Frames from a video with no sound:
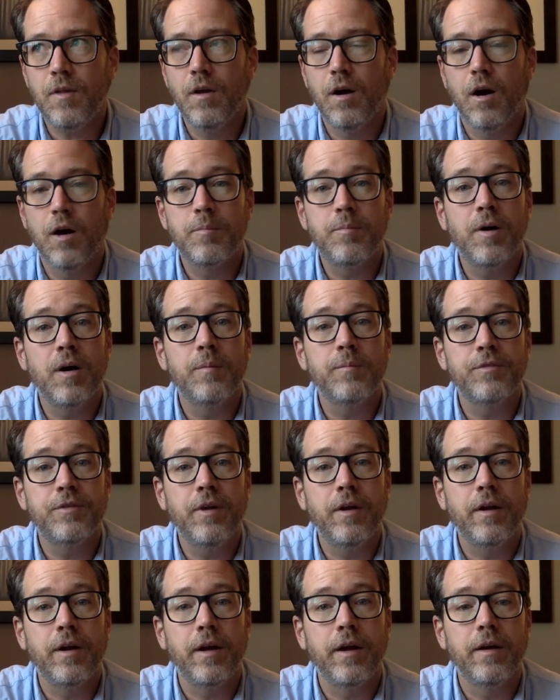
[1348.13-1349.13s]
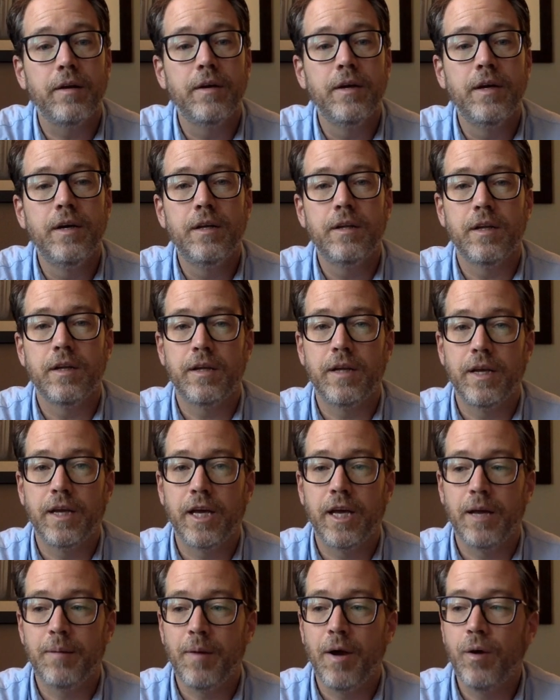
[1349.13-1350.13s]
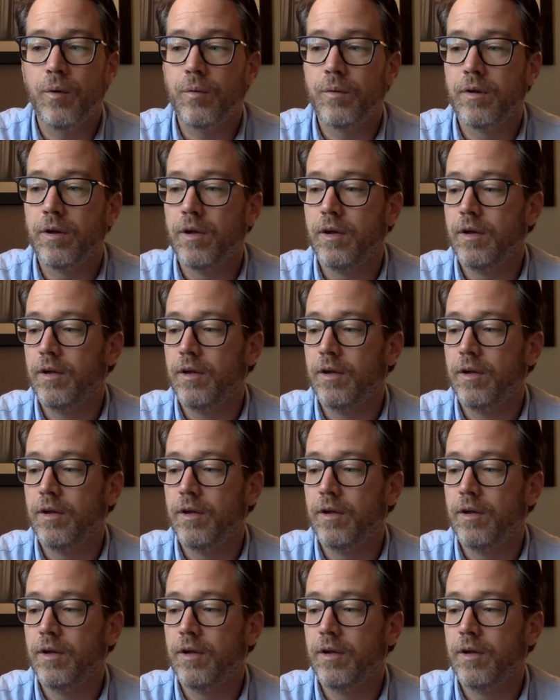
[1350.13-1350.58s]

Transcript: on Palm Sunday, that they came out,